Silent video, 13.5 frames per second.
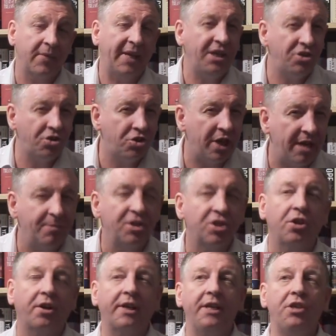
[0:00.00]

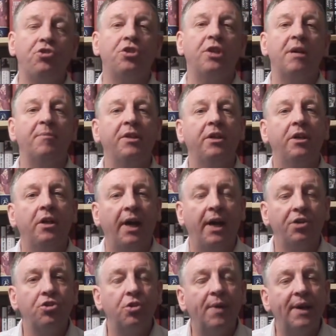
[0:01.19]
East German
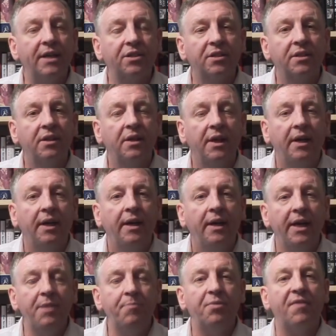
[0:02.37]
Jewess.
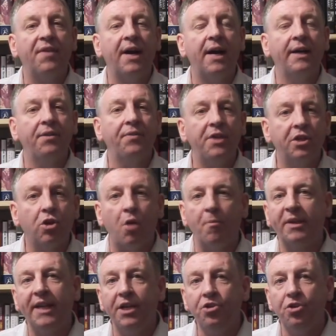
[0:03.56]
He provided the
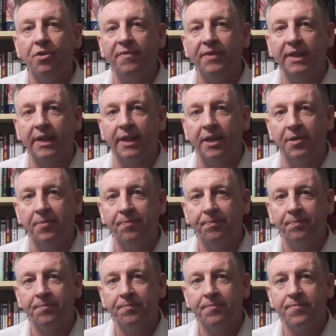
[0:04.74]
accommodation for her.
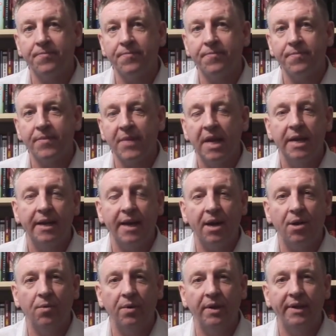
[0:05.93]

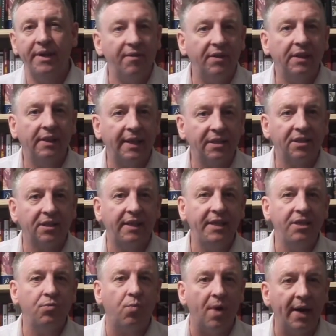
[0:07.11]
Now, Neville
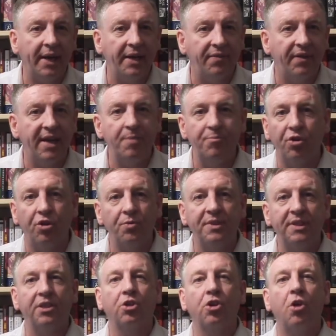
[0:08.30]
Lasky's wife, her brother was
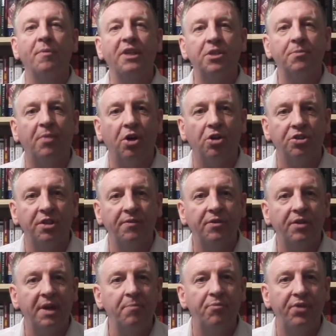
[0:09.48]
in the Communist Party of
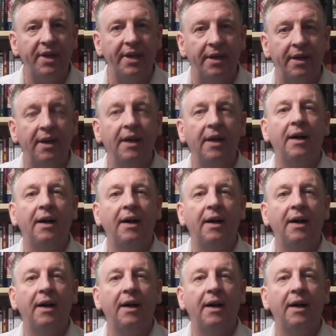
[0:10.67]
Great Britain,